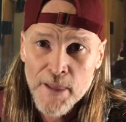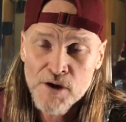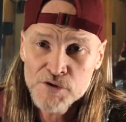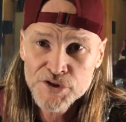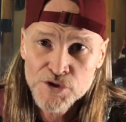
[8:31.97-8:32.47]

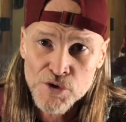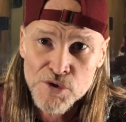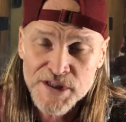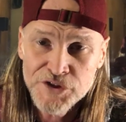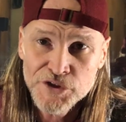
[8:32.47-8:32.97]
Go to
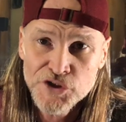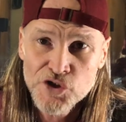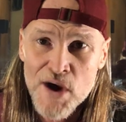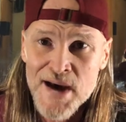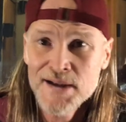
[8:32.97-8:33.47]
school, get you a
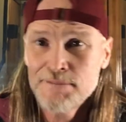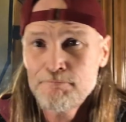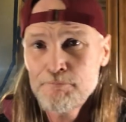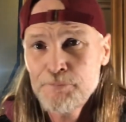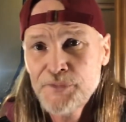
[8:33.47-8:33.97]
trade,
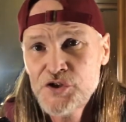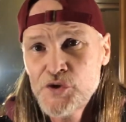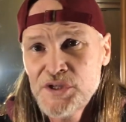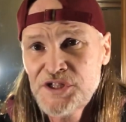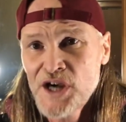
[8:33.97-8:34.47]
get
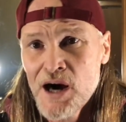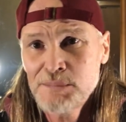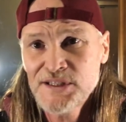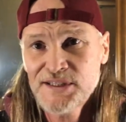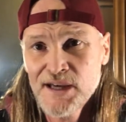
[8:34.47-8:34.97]
you a job,
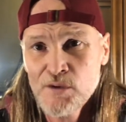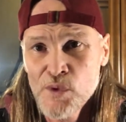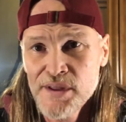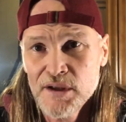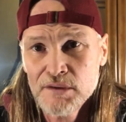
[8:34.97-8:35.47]
and stick
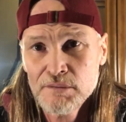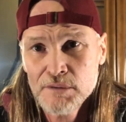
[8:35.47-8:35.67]
with it.